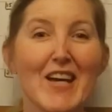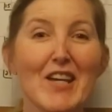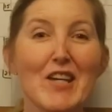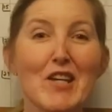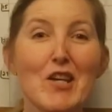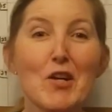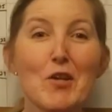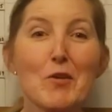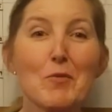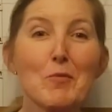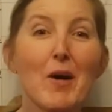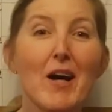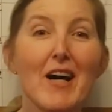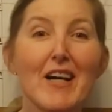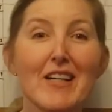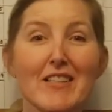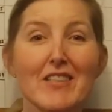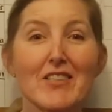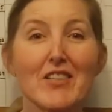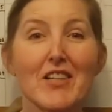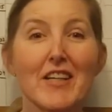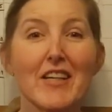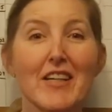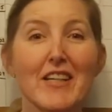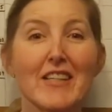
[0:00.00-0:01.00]
You're
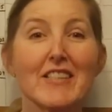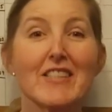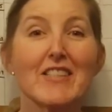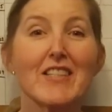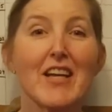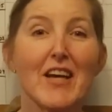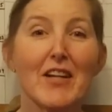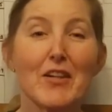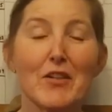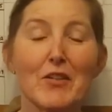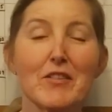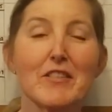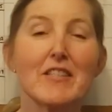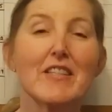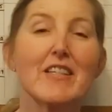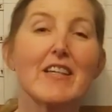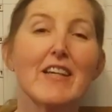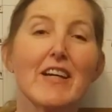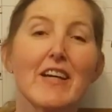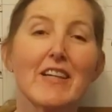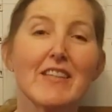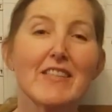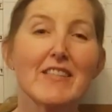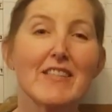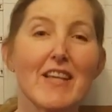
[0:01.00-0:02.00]
watching channel
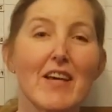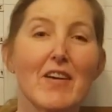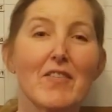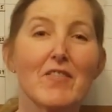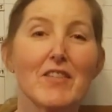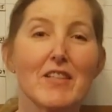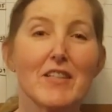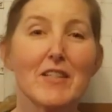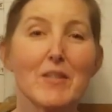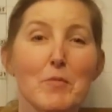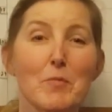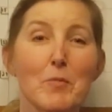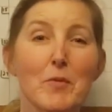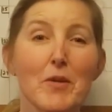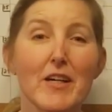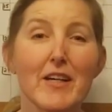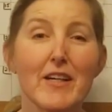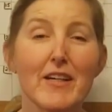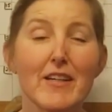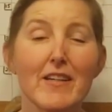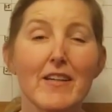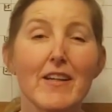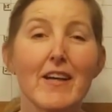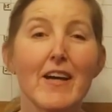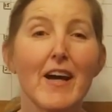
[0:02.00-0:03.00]

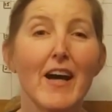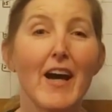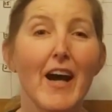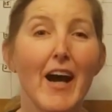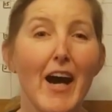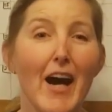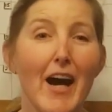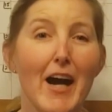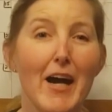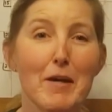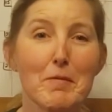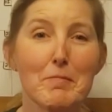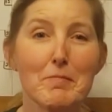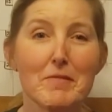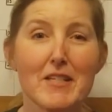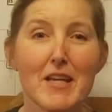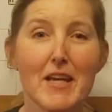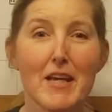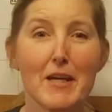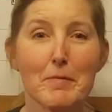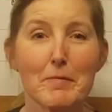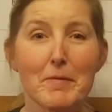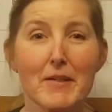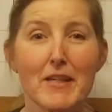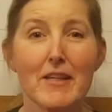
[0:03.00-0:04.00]
TL71. I'm
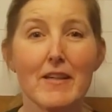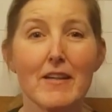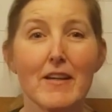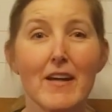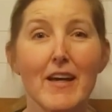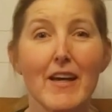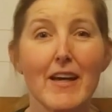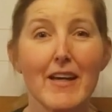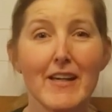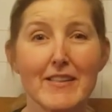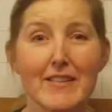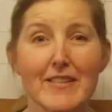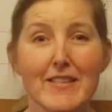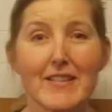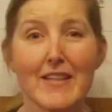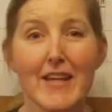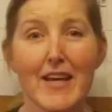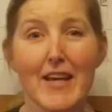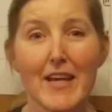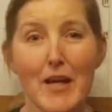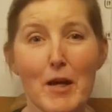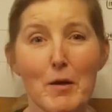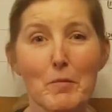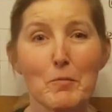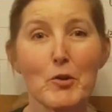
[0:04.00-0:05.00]
Tammy, and
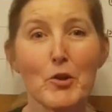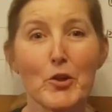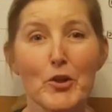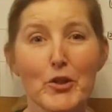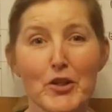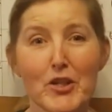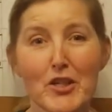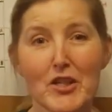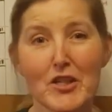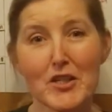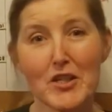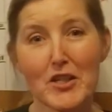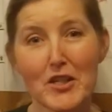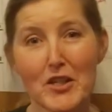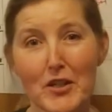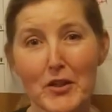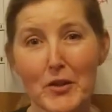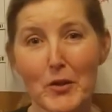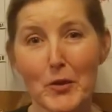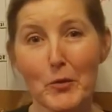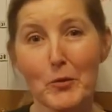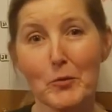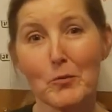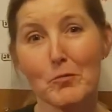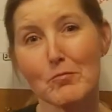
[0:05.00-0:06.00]
today I'm cooking
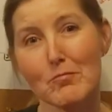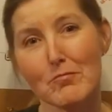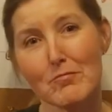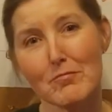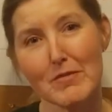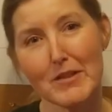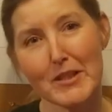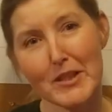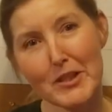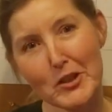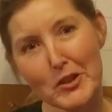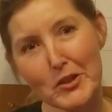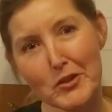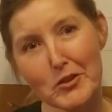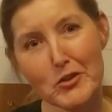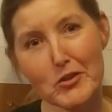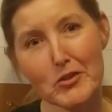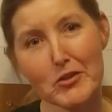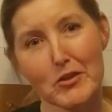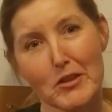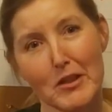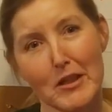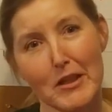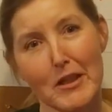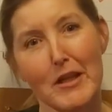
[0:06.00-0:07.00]
keto-ish.
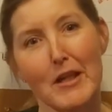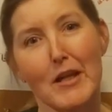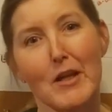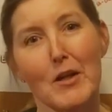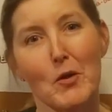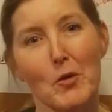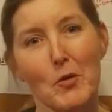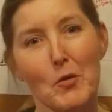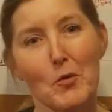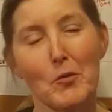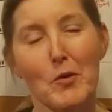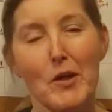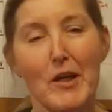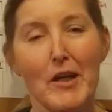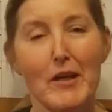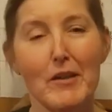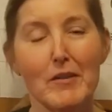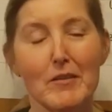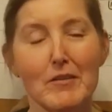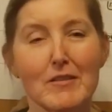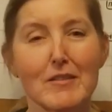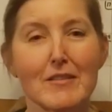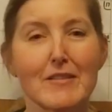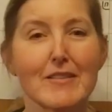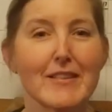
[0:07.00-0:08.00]

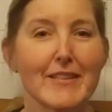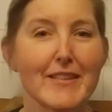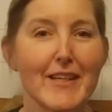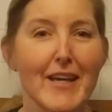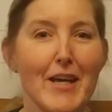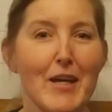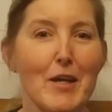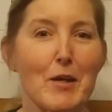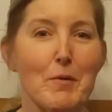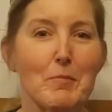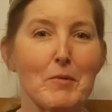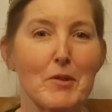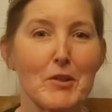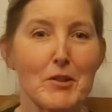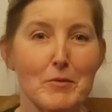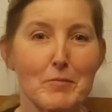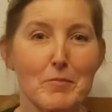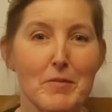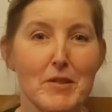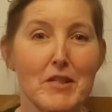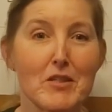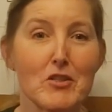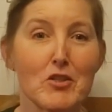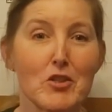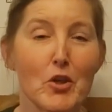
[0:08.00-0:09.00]
Well, today I'm going to
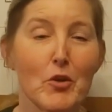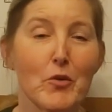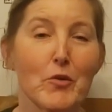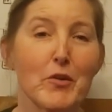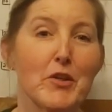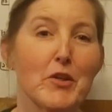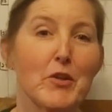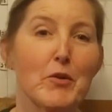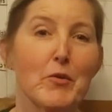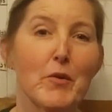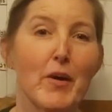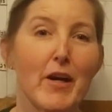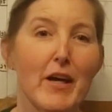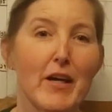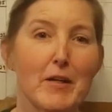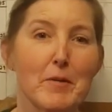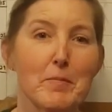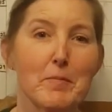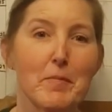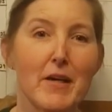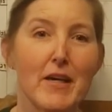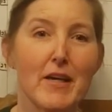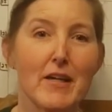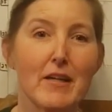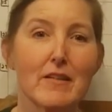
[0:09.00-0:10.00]
be showing you how to
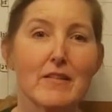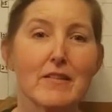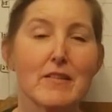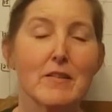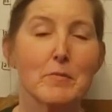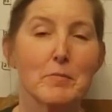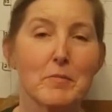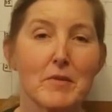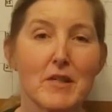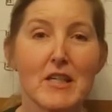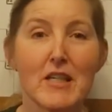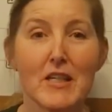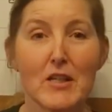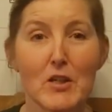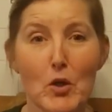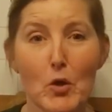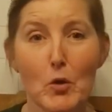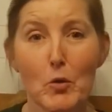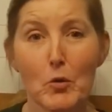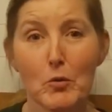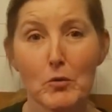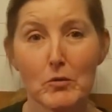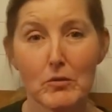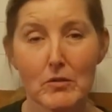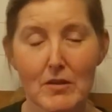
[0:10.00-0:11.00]
make some
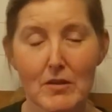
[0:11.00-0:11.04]
keto